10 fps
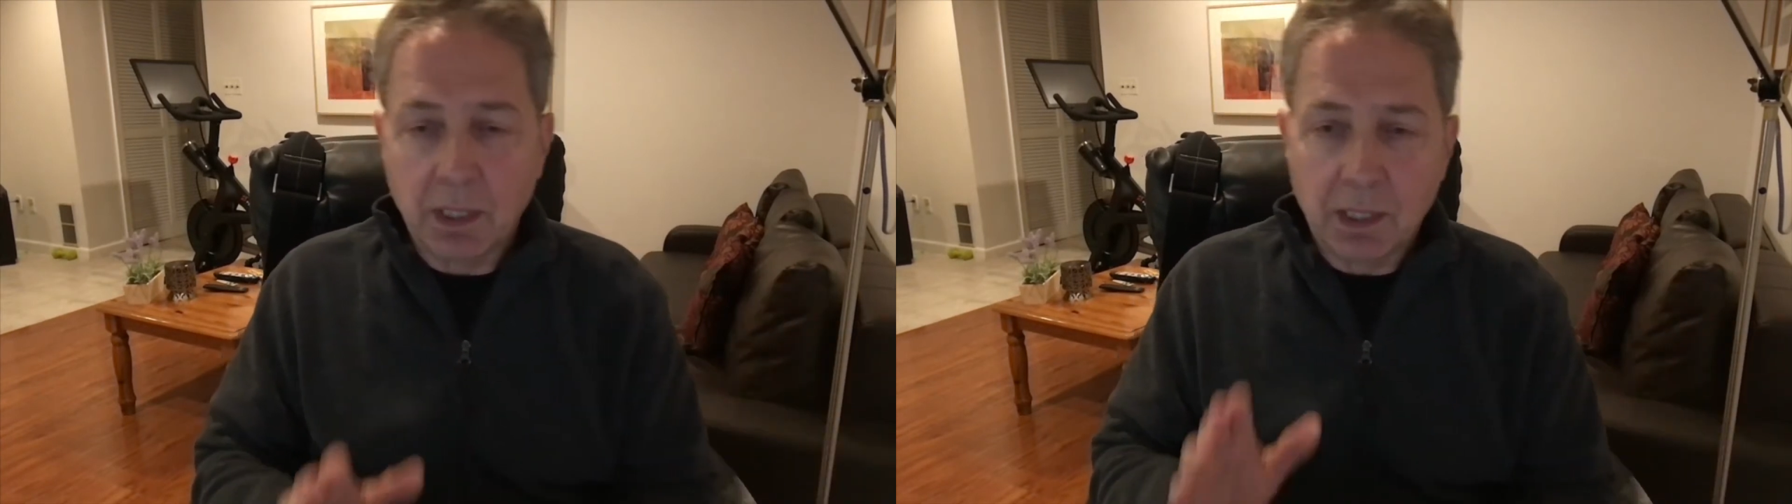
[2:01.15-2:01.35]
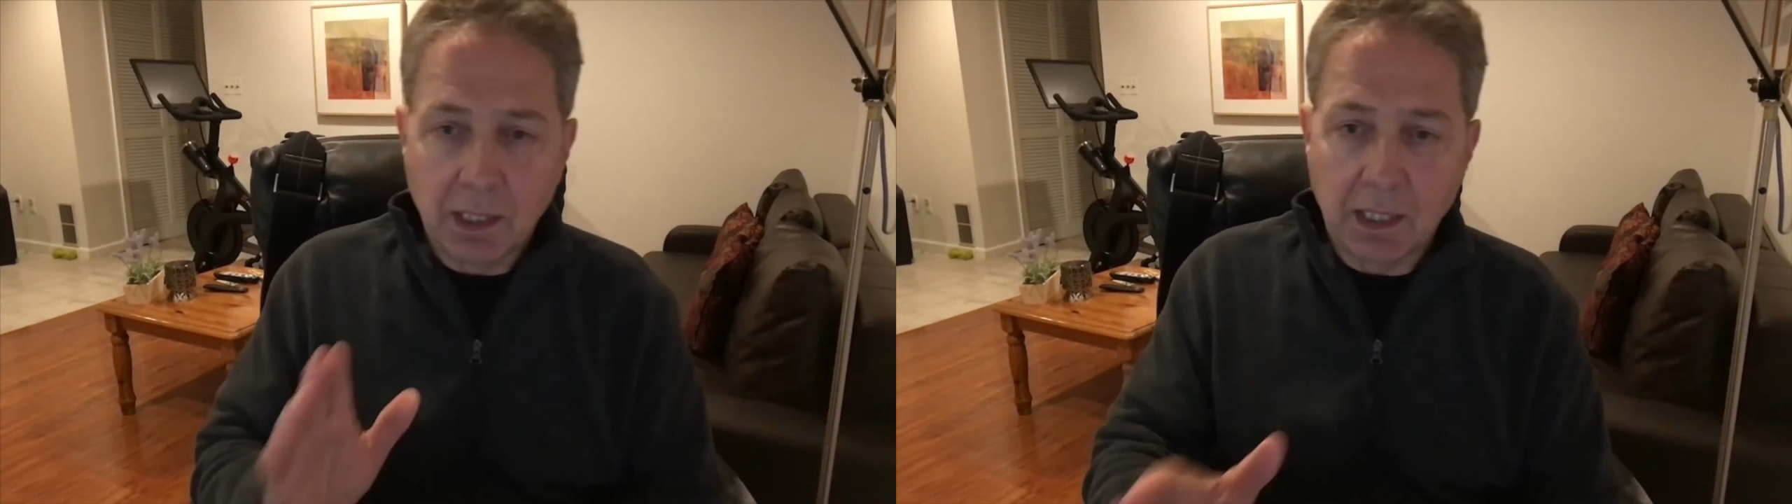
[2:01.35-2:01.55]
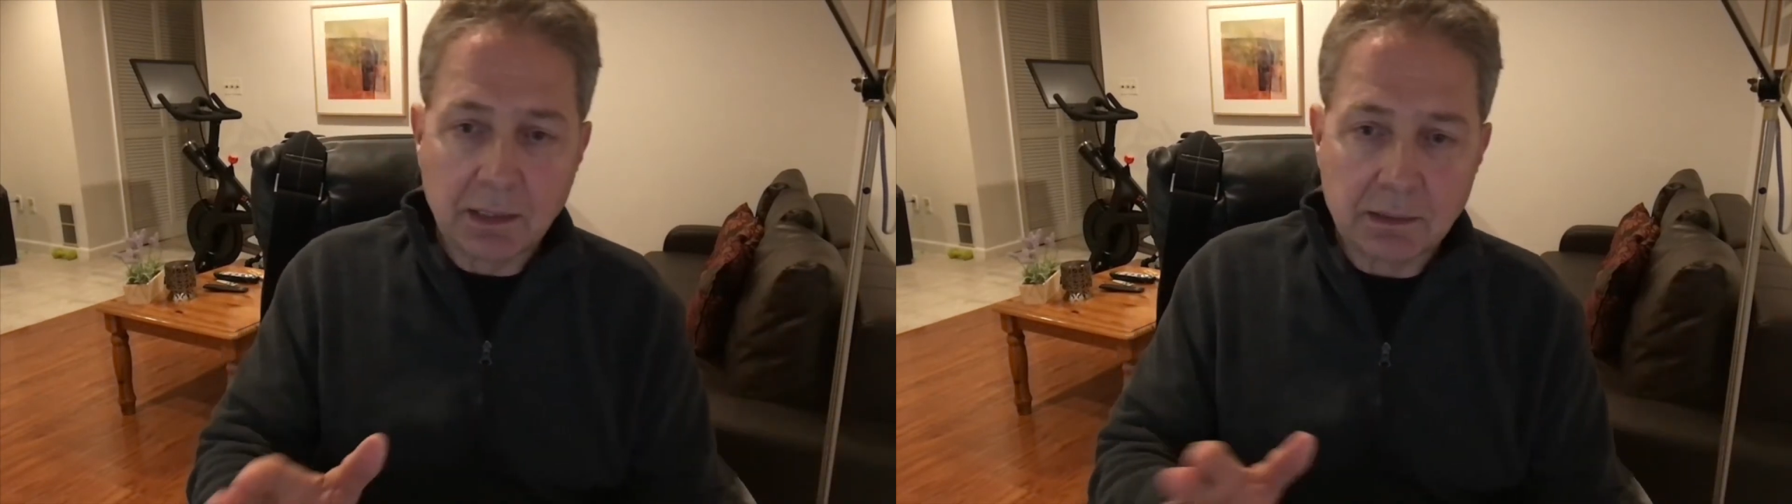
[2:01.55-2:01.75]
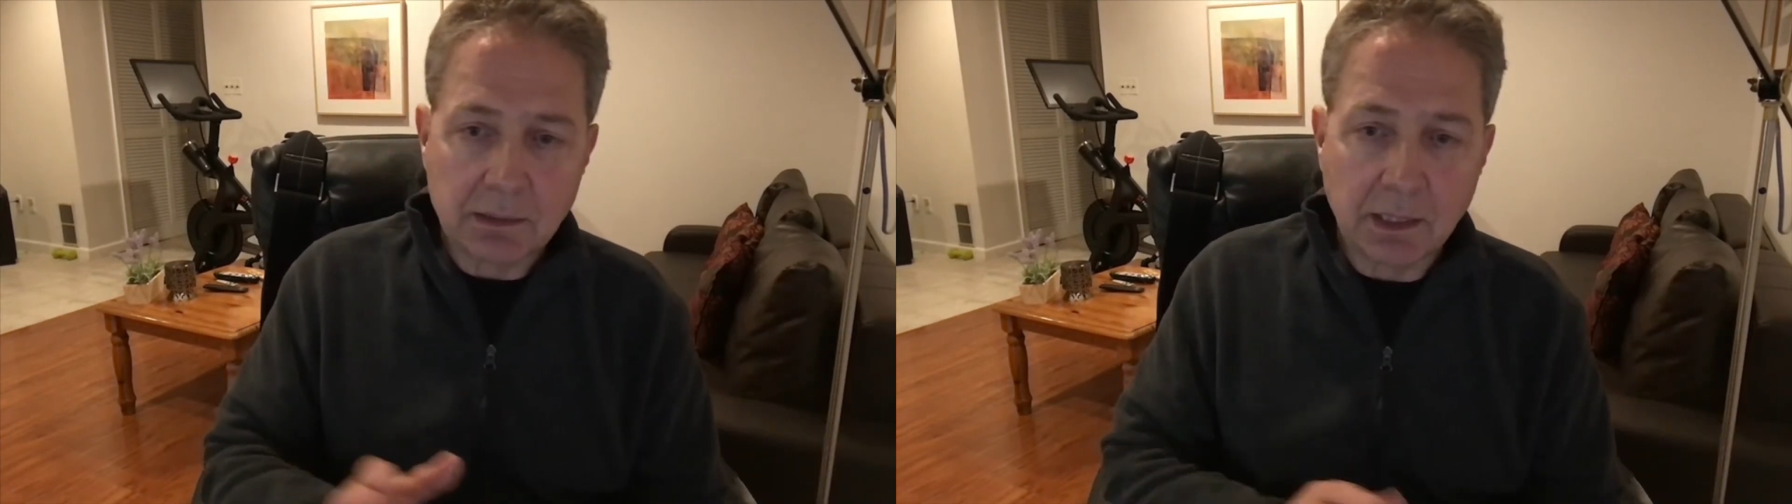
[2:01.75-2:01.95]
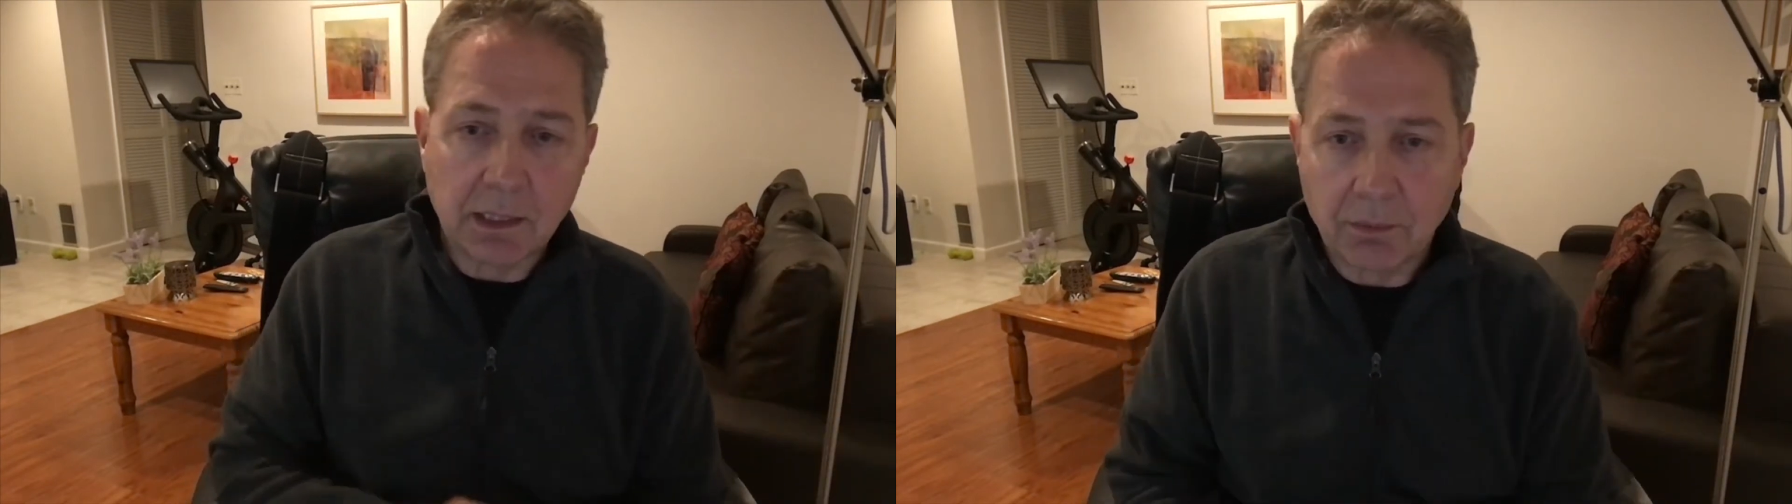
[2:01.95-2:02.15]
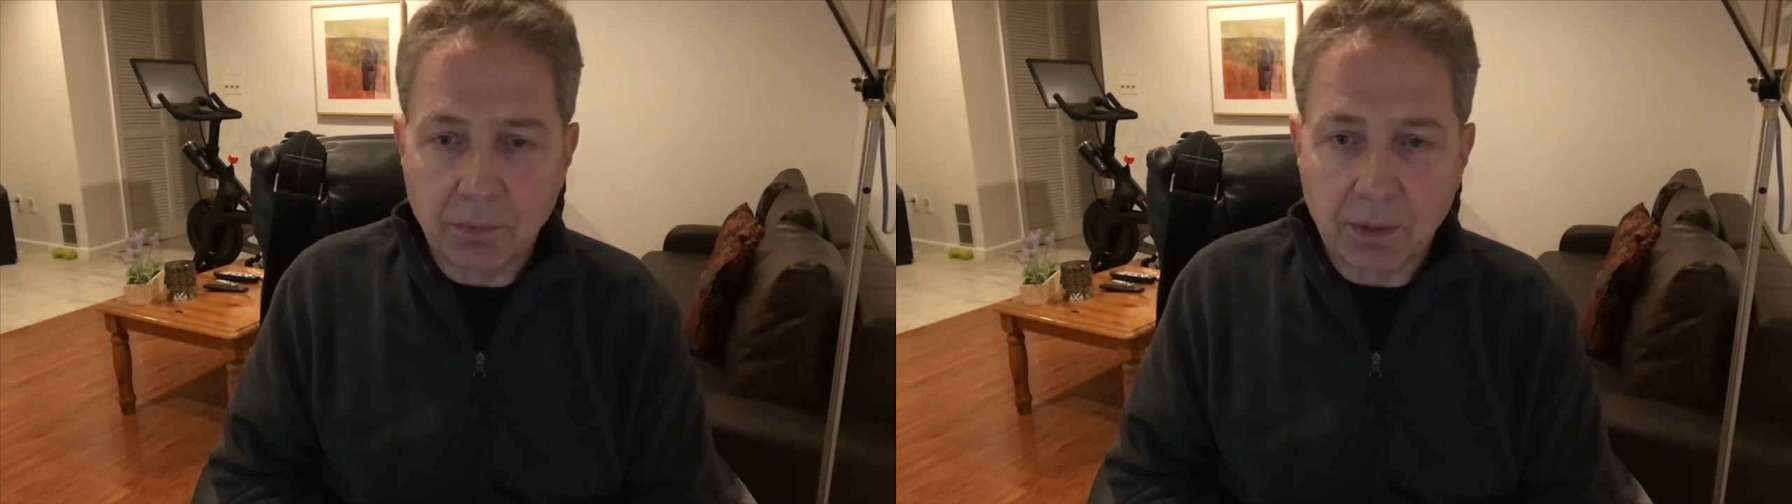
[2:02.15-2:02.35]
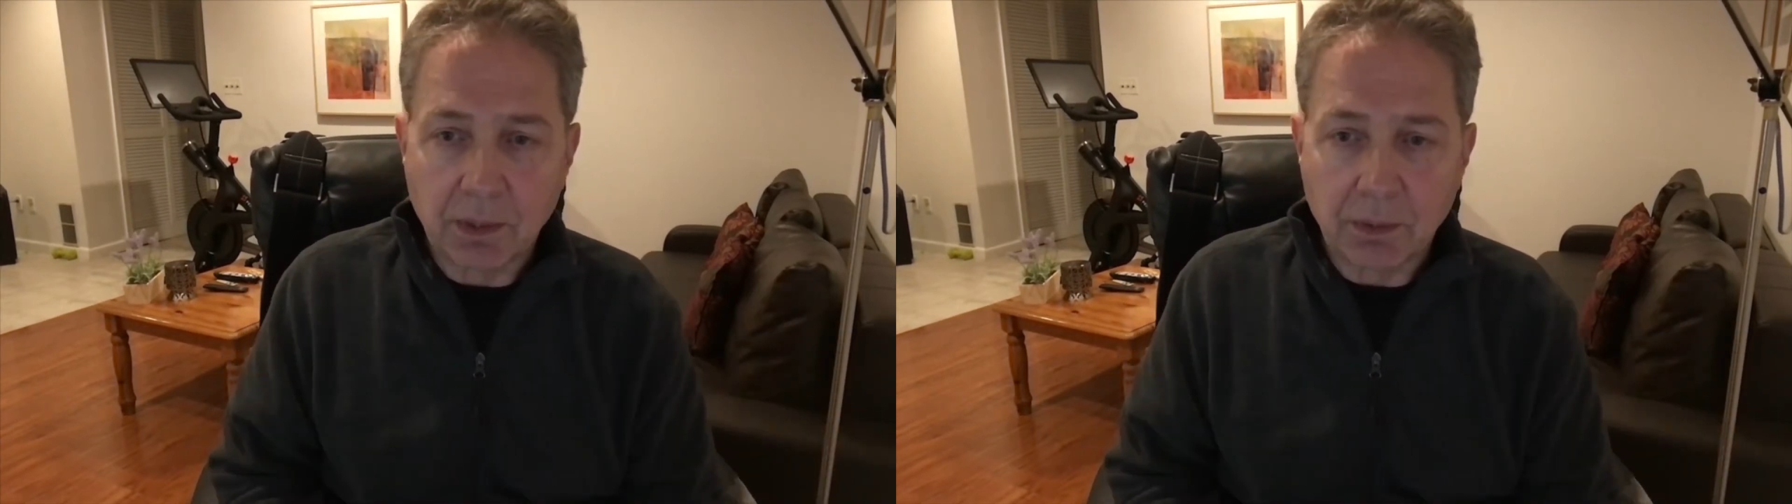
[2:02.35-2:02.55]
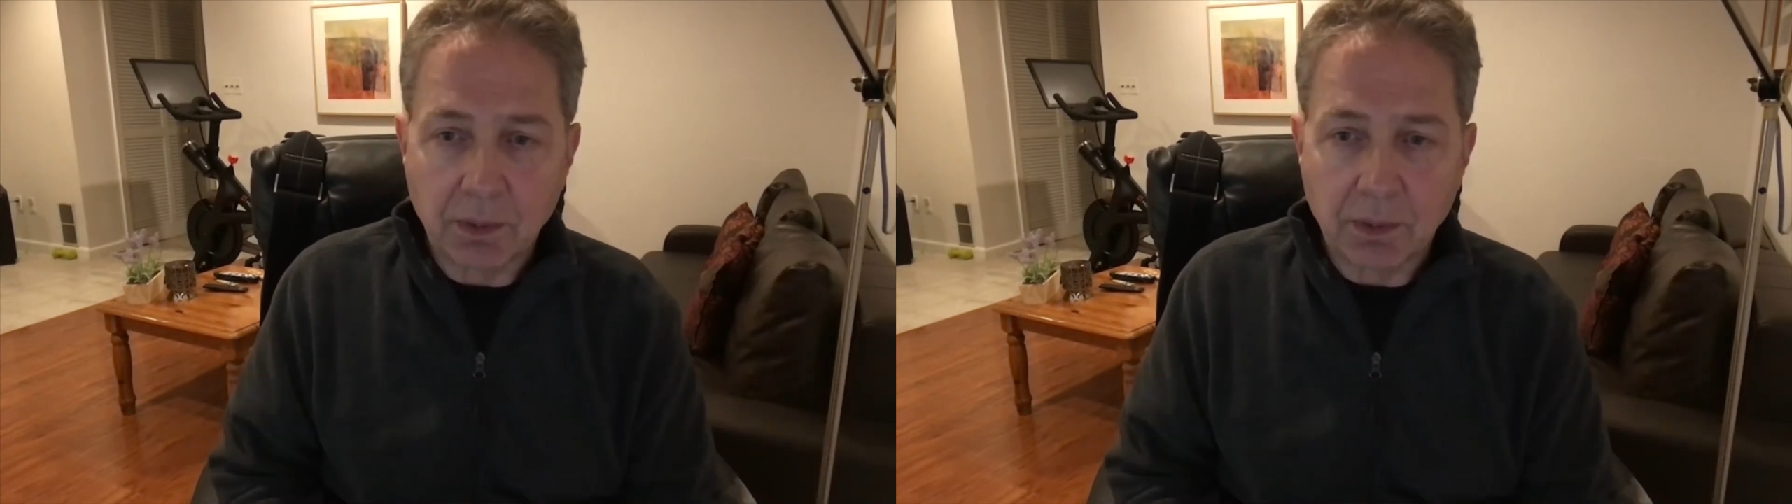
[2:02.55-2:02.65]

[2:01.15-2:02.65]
and see video and